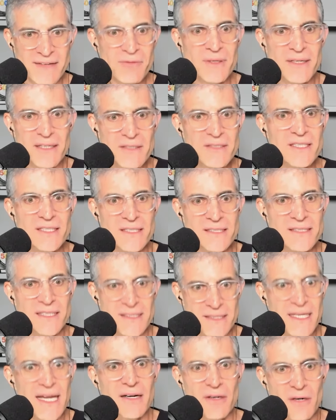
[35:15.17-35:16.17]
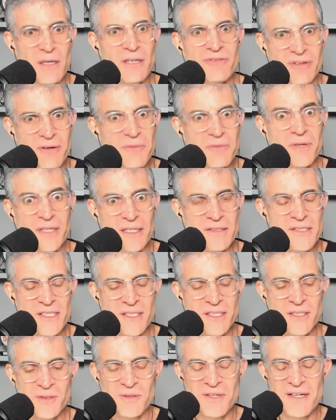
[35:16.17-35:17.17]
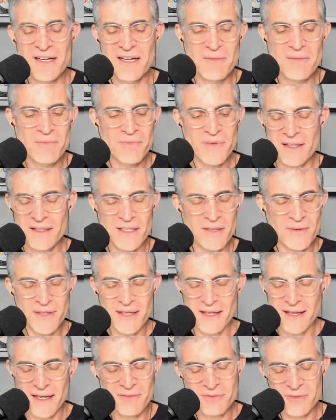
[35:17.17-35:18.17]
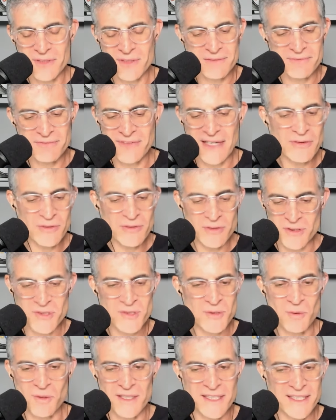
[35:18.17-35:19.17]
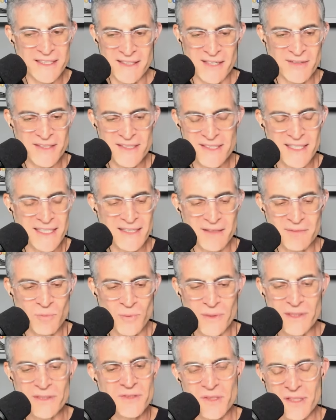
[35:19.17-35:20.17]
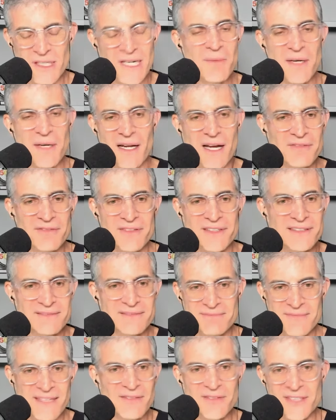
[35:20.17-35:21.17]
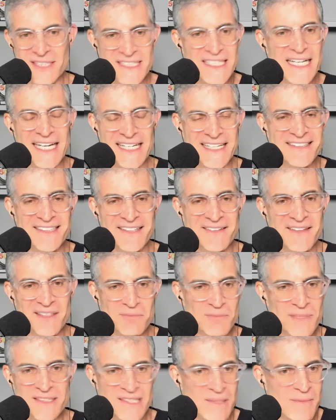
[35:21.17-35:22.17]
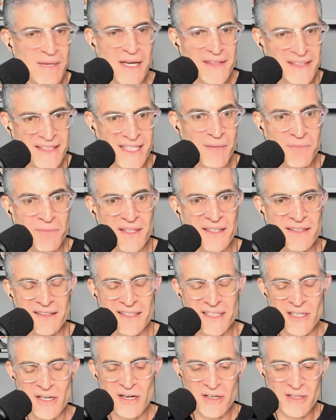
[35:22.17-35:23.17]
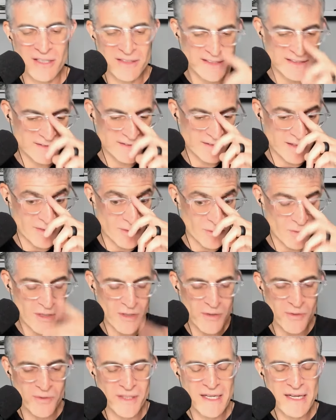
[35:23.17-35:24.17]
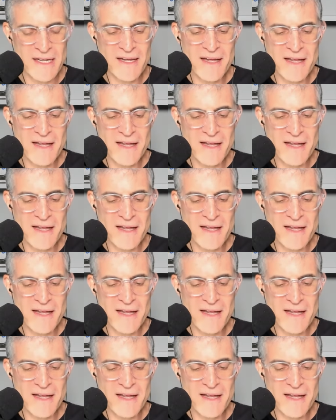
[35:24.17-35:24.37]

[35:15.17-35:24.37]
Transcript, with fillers: Everyone else is. It's that hard for everyone else too. And you know, in every founder story, you know, it's like the wheels are coming off at every second, and then but somehow they keep the the car on the on the road